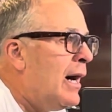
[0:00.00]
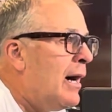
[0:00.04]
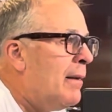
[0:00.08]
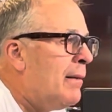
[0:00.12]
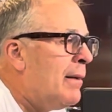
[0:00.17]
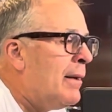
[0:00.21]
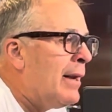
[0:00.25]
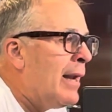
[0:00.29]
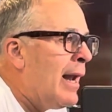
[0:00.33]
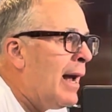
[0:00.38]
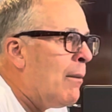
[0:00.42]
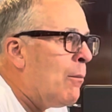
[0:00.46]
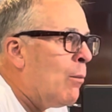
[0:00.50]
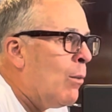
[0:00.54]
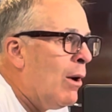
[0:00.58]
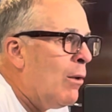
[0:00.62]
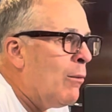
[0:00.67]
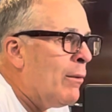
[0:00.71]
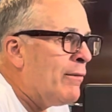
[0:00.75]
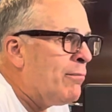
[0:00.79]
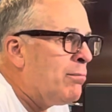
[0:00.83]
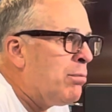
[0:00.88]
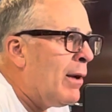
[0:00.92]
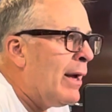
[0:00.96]
and how well
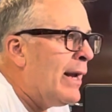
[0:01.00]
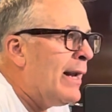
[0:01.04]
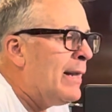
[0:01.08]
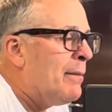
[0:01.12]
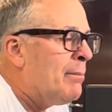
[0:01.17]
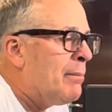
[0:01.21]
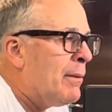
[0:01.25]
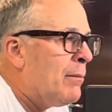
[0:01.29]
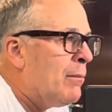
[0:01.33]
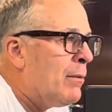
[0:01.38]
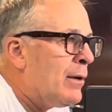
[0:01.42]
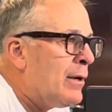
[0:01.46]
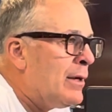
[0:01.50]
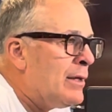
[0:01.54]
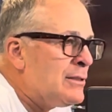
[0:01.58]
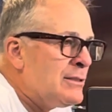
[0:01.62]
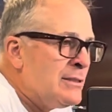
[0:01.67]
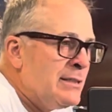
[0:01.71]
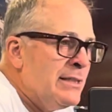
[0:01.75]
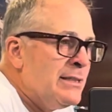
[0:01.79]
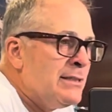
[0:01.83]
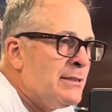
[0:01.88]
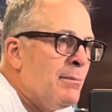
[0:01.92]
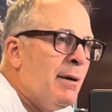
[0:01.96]
we've played it, but we're going to
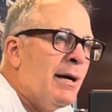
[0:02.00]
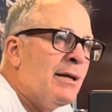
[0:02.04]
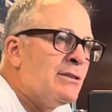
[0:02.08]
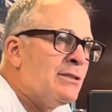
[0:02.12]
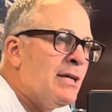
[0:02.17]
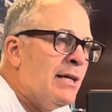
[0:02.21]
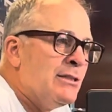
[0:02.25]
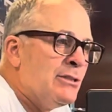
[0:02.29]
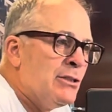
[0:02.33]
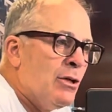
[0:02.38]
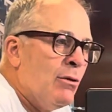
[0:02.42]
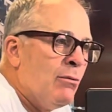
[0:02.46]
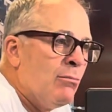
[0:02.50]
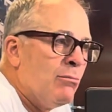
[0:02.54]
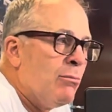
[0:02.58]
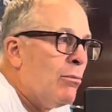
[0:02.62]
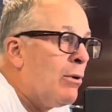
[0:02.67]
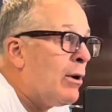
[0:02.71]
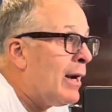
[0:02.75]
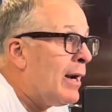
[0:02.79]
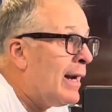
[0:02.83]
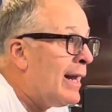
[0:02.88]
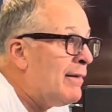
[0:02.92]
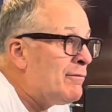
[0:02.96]
see some outside zone.
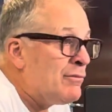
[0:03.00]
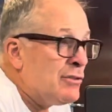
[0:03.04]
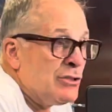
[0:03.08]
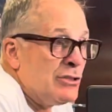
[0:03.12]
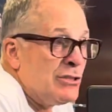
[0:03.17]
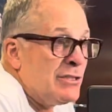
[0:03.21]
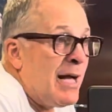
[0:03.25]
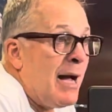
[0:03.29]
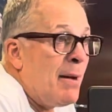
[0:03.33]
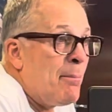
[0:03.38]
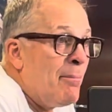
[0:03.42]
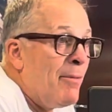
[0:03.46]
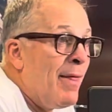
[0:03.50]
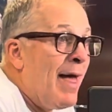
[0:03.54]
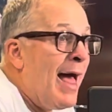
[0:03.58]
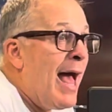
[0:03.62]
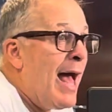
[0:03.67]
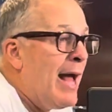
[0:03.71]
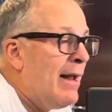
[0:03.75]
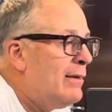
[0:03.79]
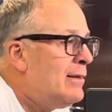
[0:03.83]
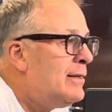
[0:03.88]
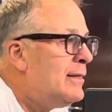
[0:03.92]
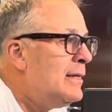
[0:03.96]
We're going to have to stop
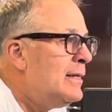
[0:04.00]
that.